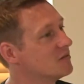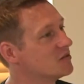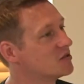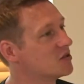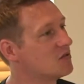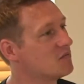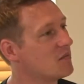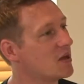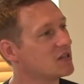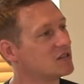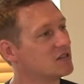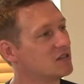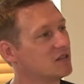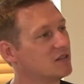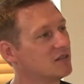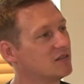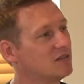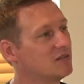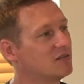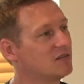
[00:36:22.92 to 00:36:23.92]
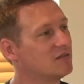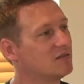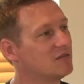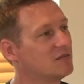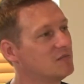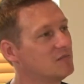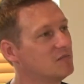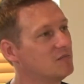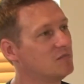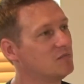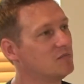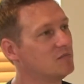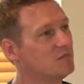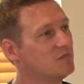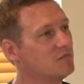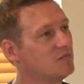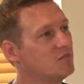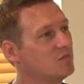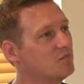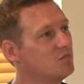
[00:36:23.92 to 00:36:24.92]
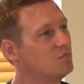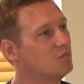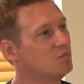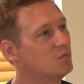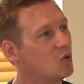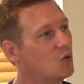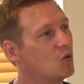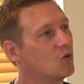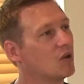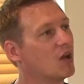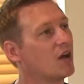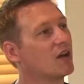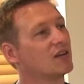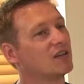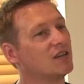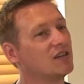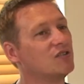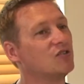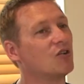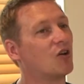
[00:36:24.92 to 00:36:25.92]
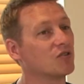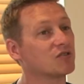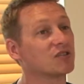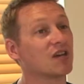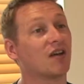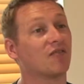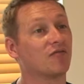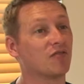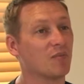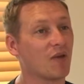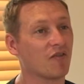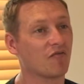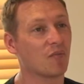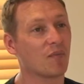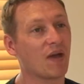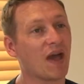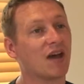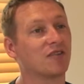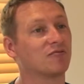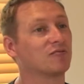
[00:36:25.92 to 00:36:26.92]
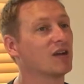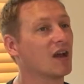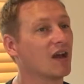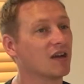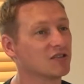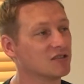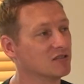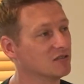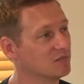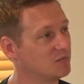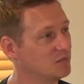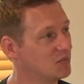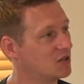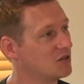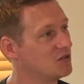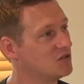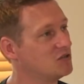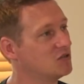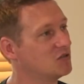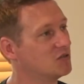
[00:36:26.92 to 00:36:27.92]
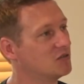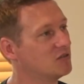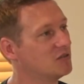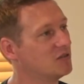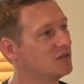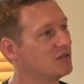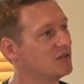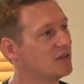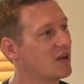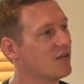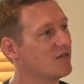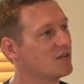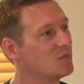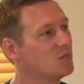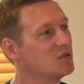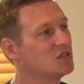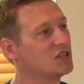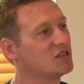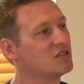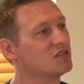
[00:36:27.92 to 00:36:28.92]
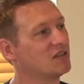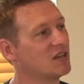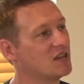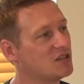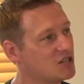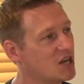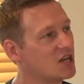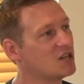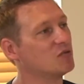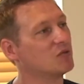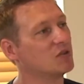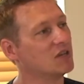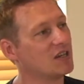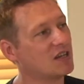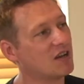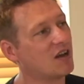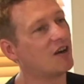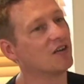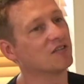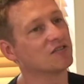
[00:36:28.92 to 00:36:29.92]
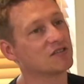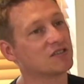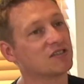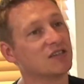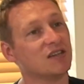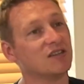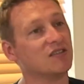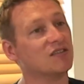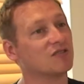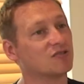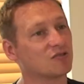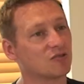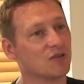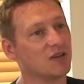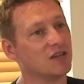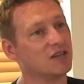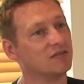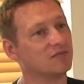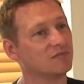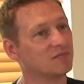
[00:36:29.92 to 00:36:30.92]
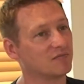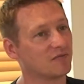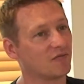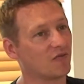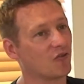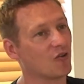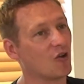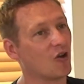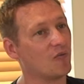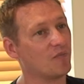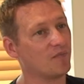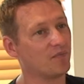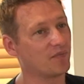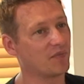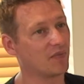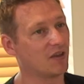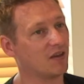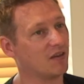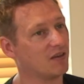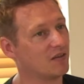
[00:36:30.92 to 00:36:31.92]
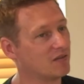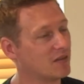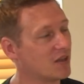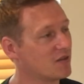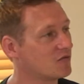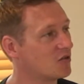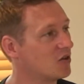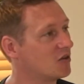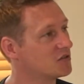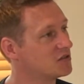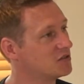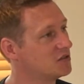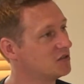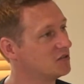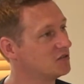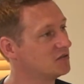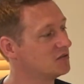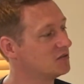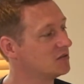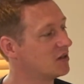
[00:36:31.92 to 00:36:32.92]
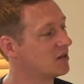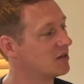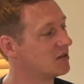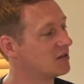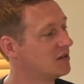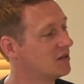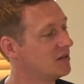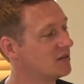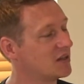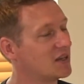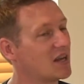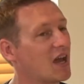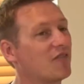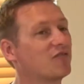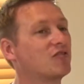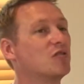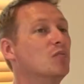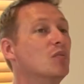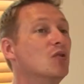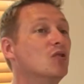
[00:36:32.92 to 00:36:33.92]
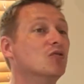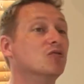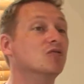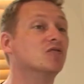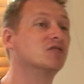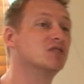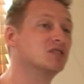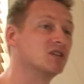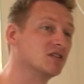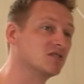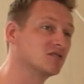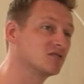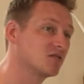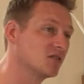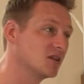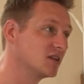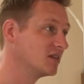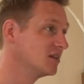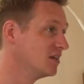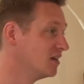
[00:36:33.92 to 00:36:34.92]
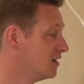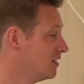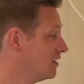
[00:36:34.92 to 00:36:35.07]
So it makes it more likely not to have them have a bad reaction, because they're in a position they genuinely can't see the screen from. They'd have to move to see the screen.